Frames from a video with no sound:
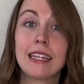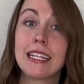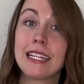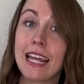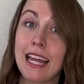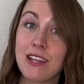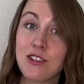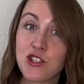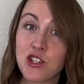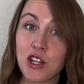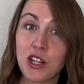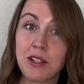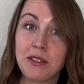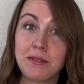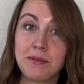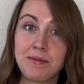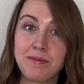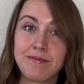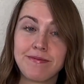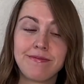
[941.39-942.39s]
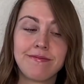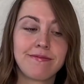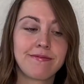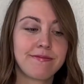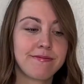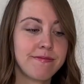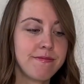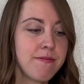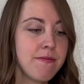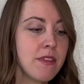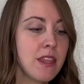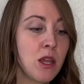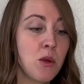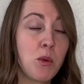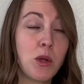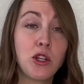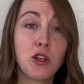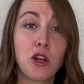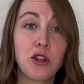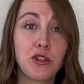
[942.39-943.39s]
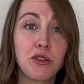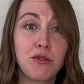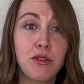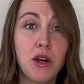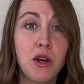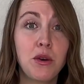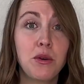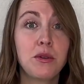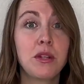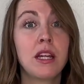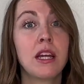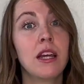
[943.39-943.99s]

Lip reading: nature. When you're on your phone,